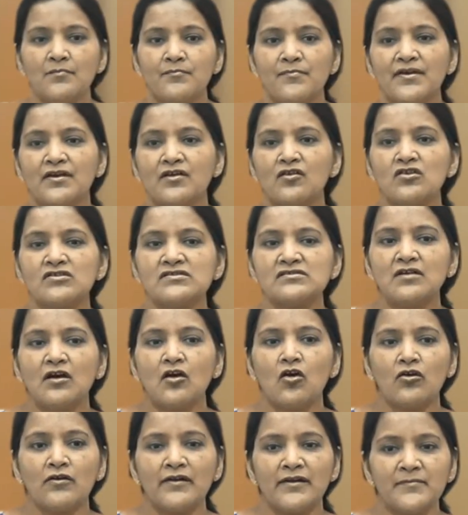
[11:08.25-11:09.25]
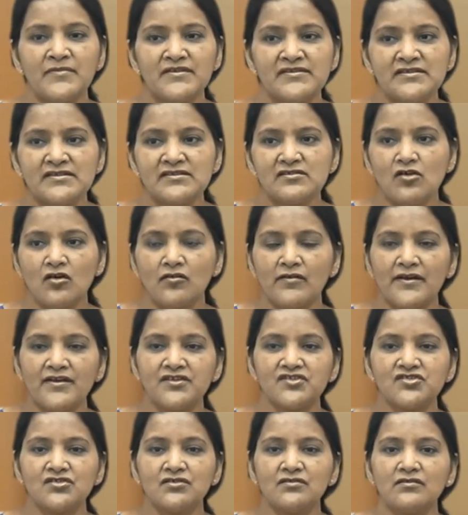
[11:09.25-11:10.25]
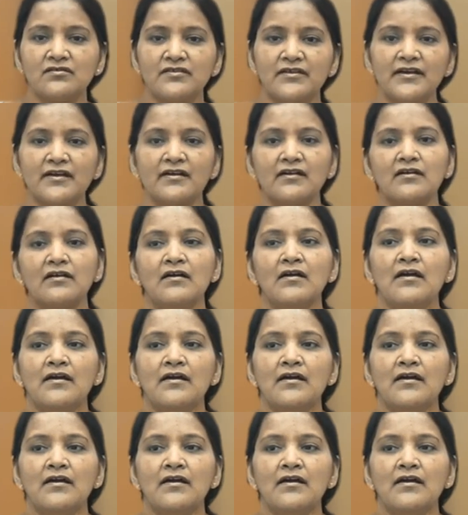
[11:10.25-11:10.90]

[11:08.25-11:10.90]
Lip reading: because the business organization, their